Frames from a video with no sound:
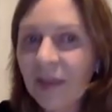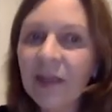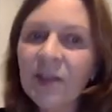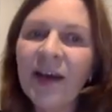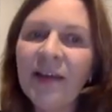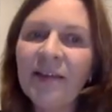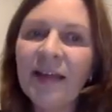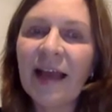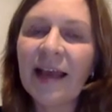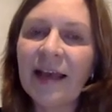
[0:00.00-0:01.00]
so I think
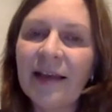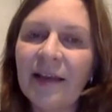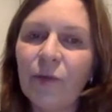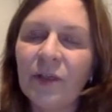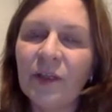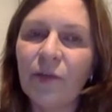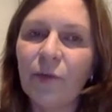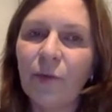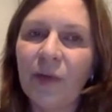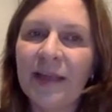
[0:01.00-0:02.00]
that again, that would that
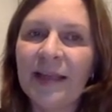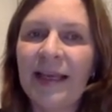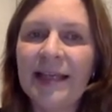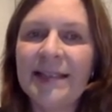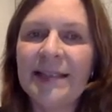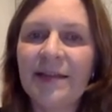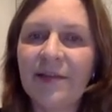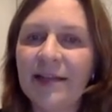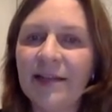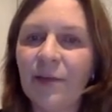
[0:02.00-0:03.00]
would bring the interest